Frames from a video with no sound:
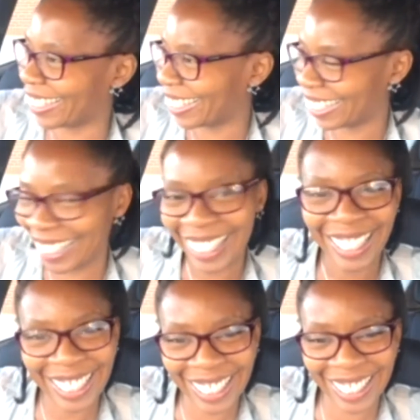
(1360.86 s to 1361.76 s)

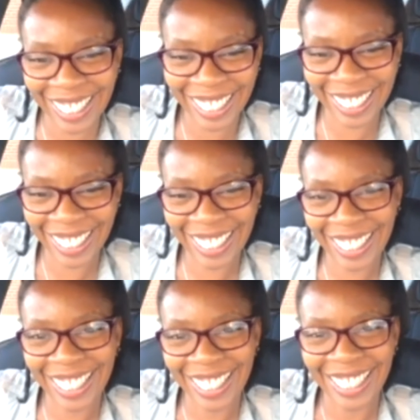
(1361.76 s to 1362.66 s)

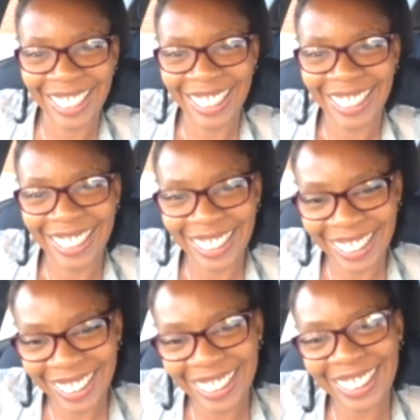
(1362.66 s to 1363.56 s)

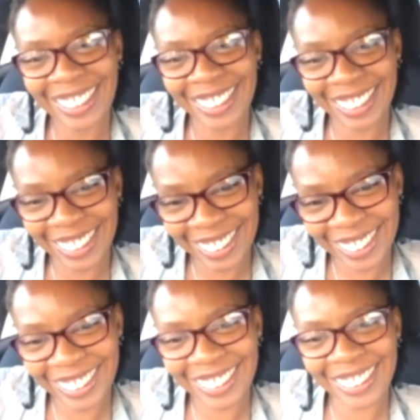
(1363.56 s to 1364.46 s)

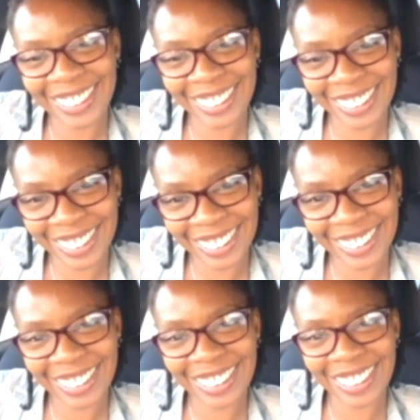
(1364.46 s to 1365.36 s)

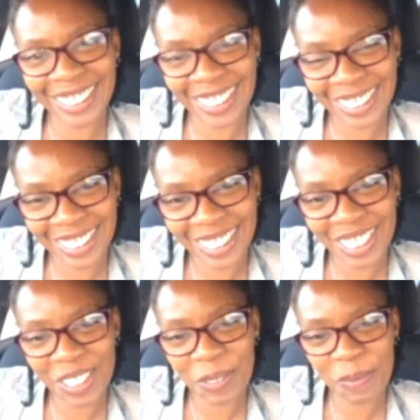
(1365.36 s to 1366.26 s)

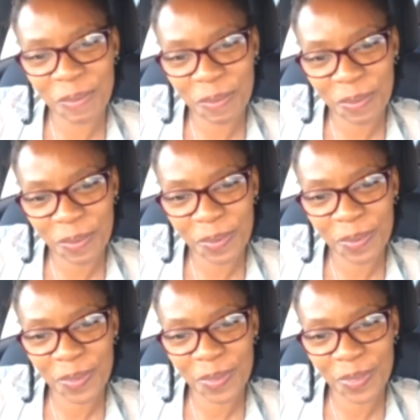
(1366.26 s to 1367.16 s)

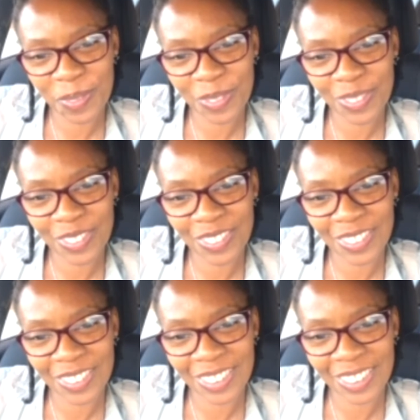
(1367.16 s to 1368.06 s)

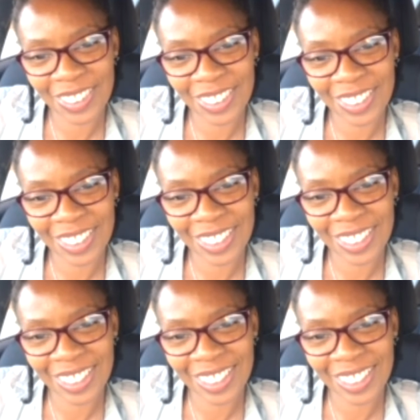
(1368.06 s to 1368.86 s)
[no speech]